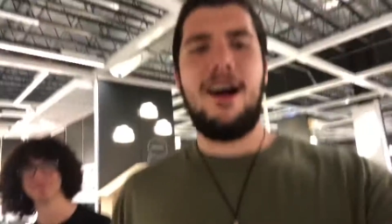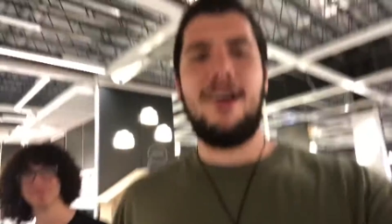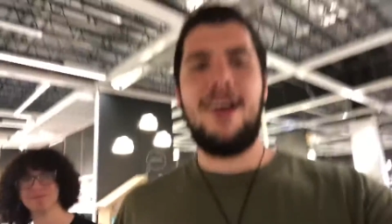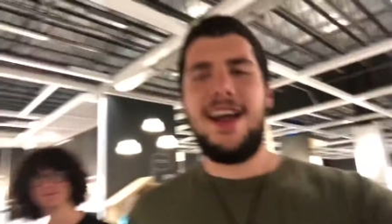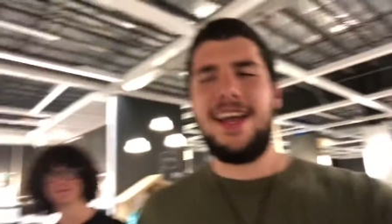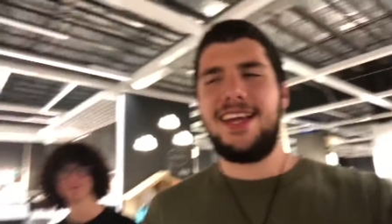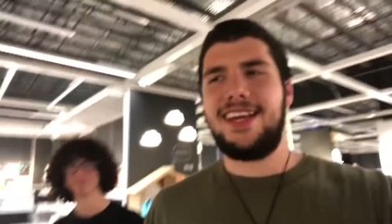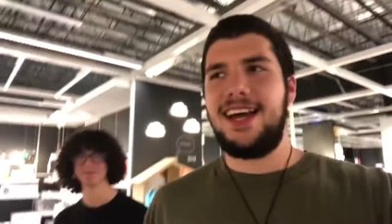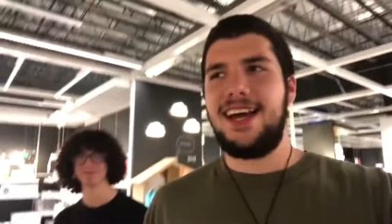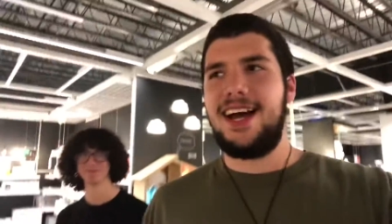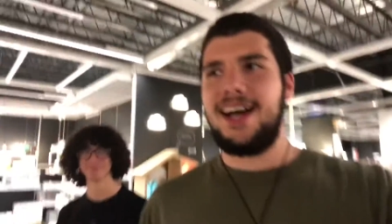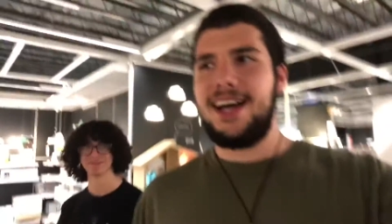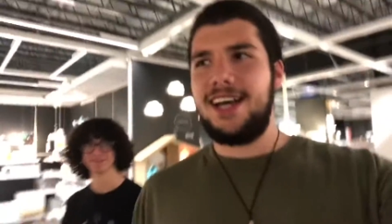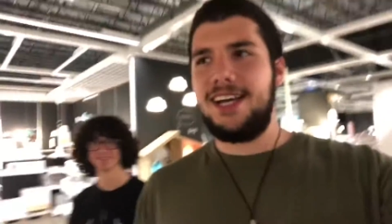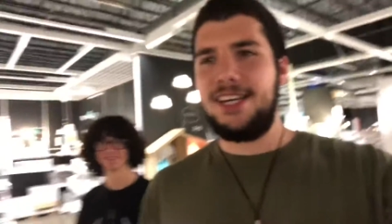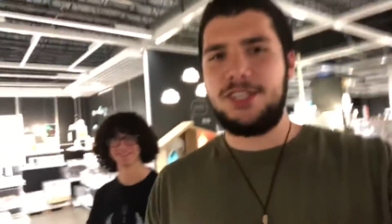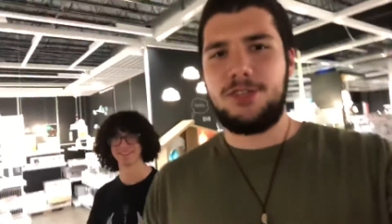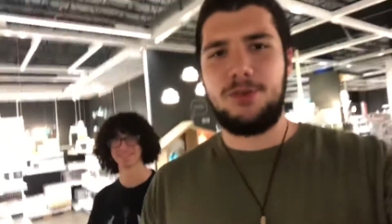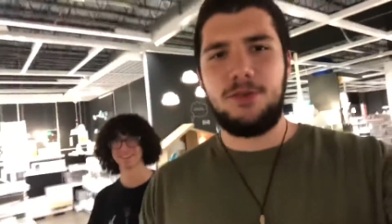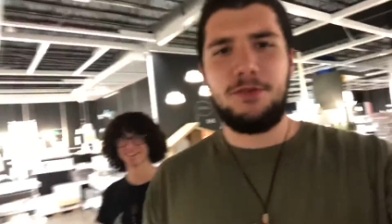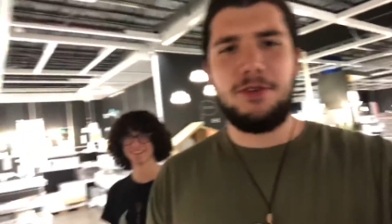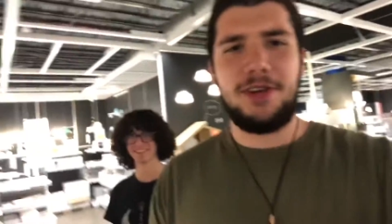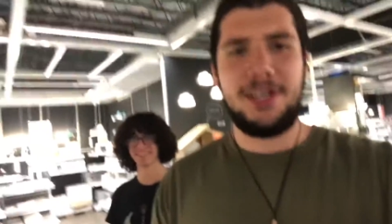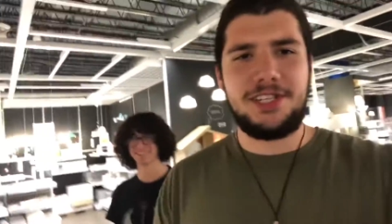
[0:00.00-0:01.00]
All right, guys,
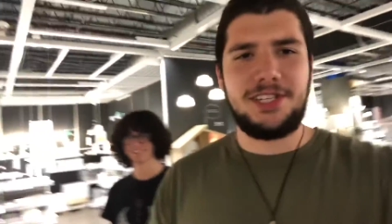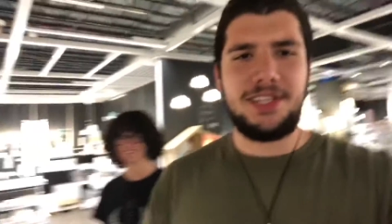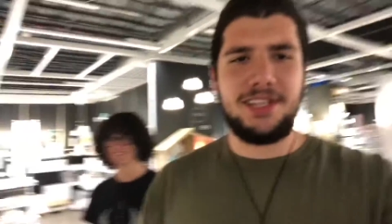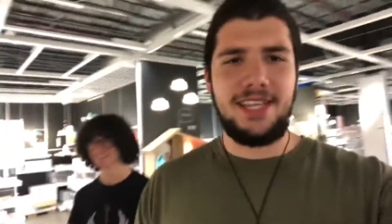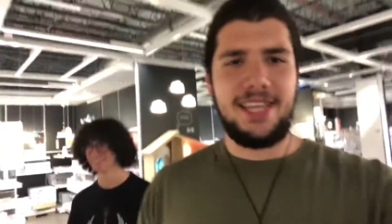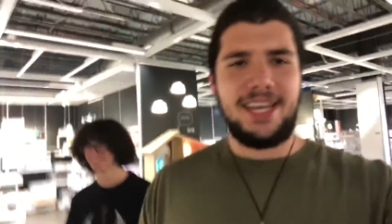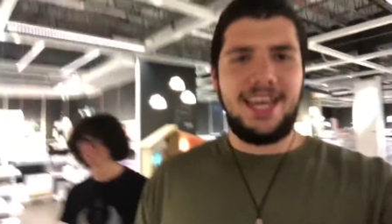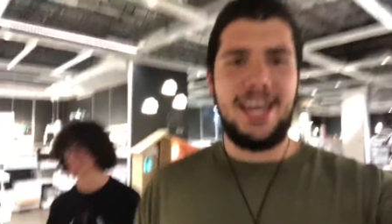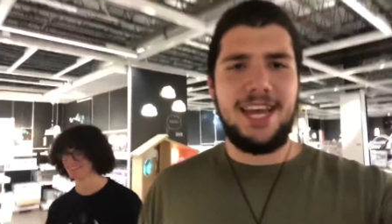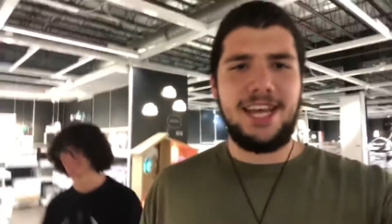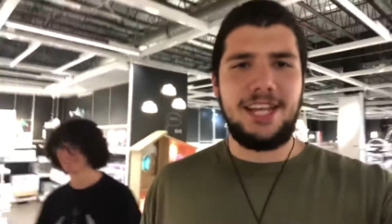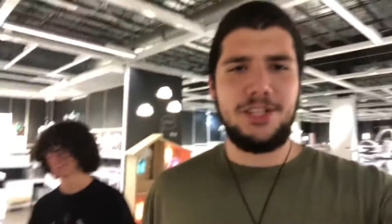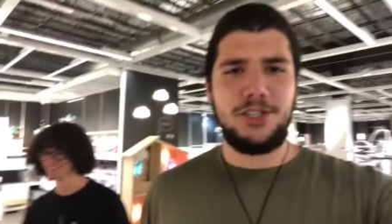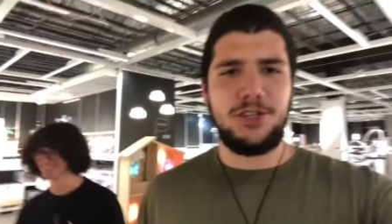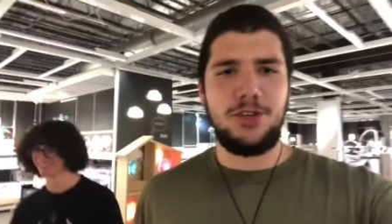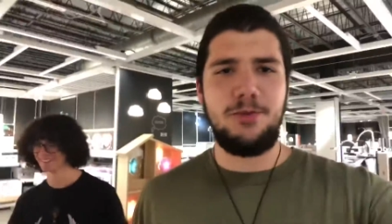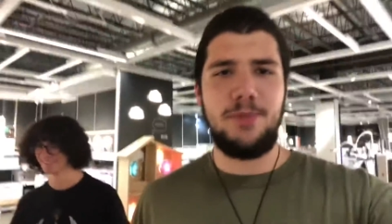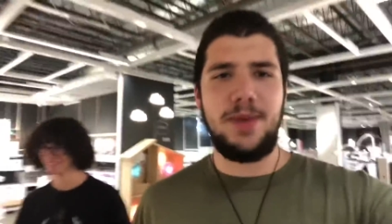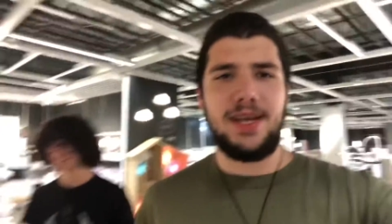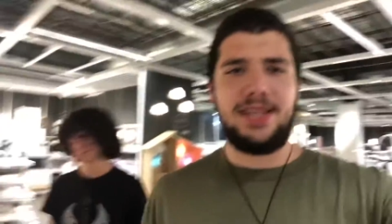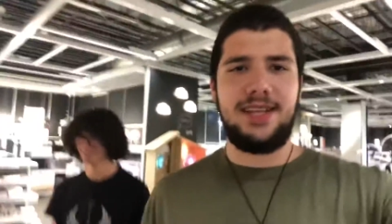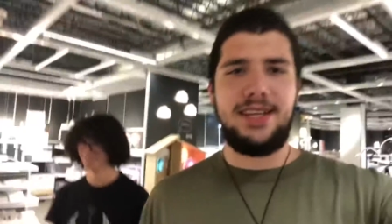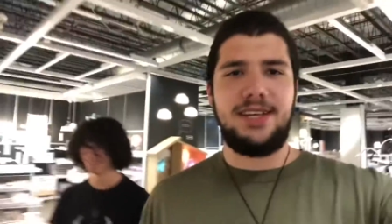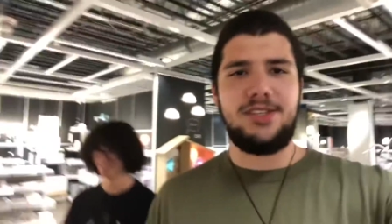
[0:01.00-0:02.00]
we recently hit 2
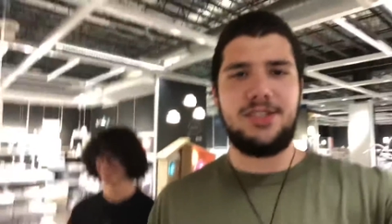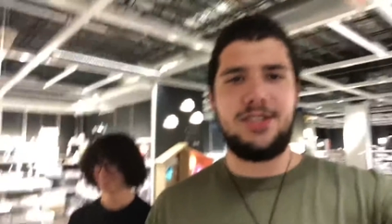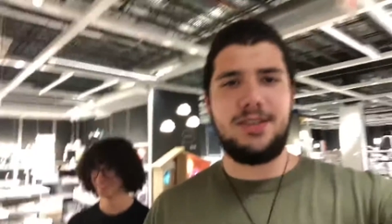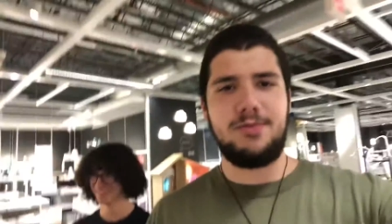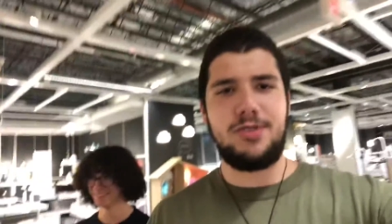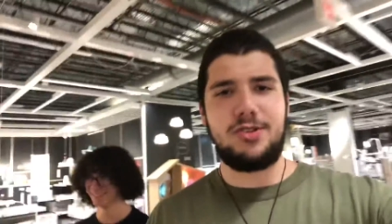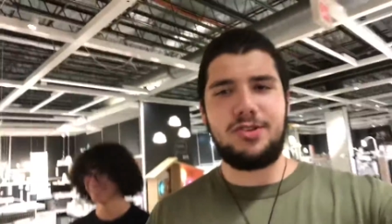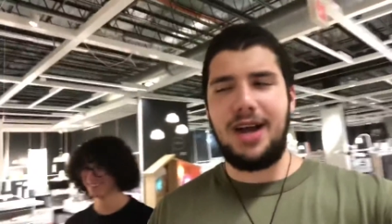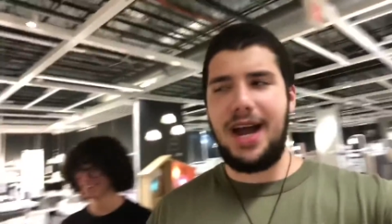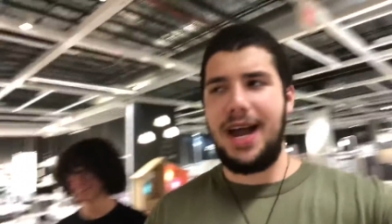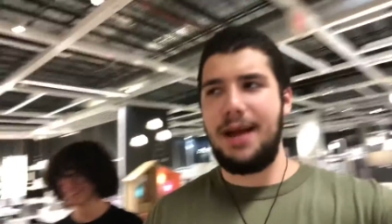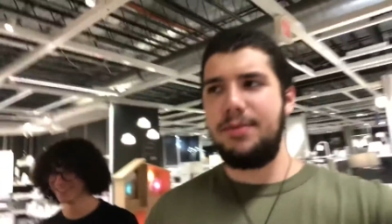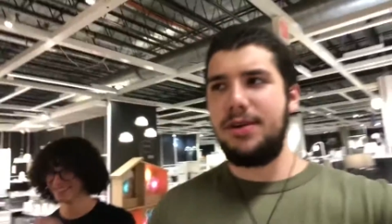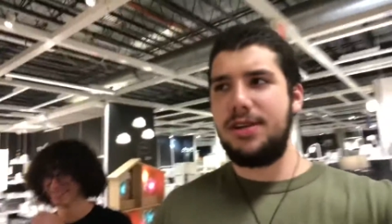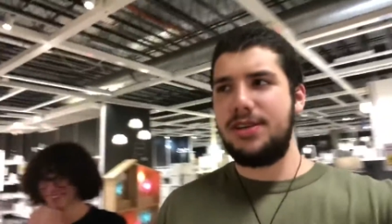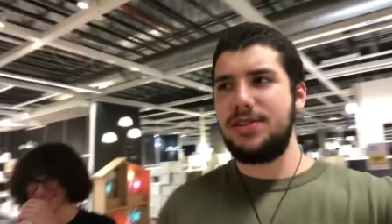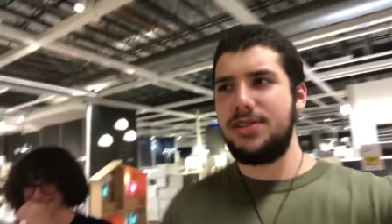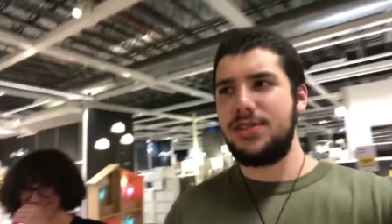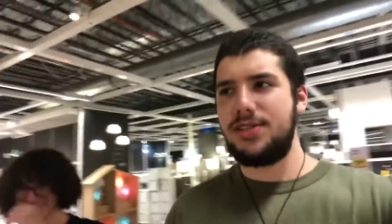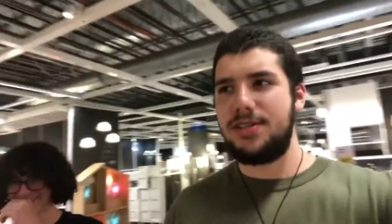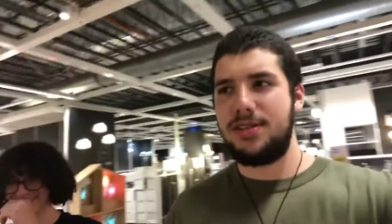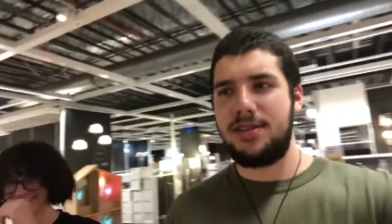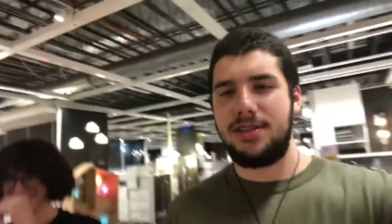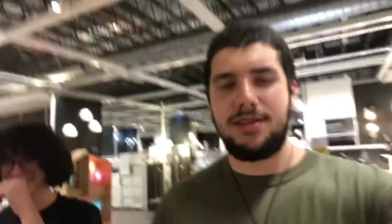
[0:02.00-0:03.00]
million
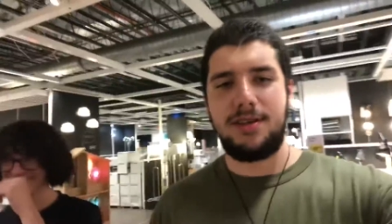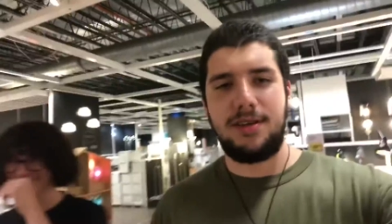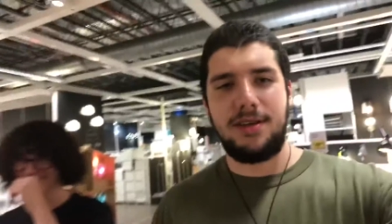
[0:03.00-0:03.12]
subscribers.